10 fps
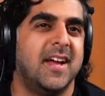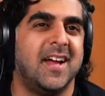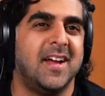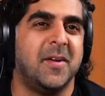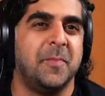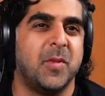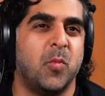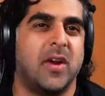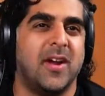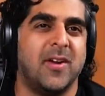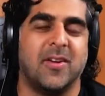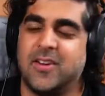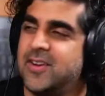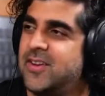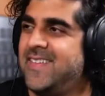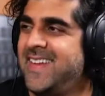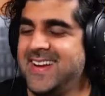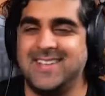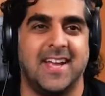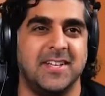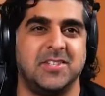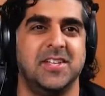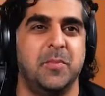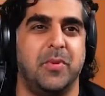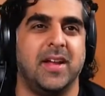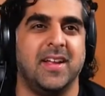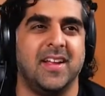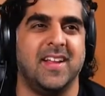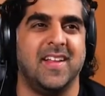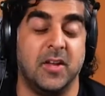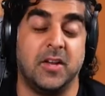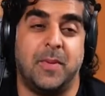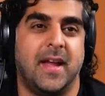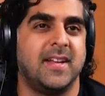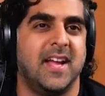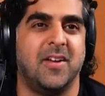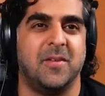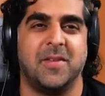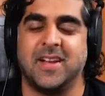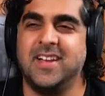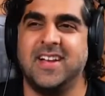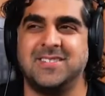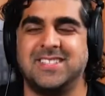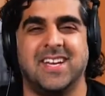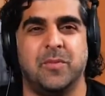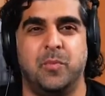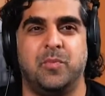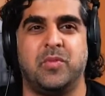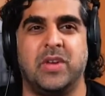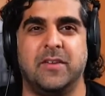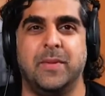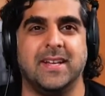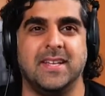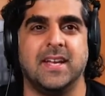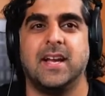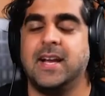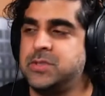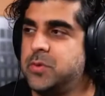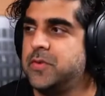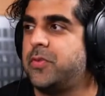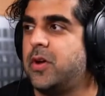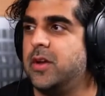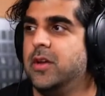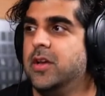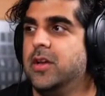um, where not intentionally, but I look back now and I'm like, ah, I was kind of kind of being a dick. I sort of thought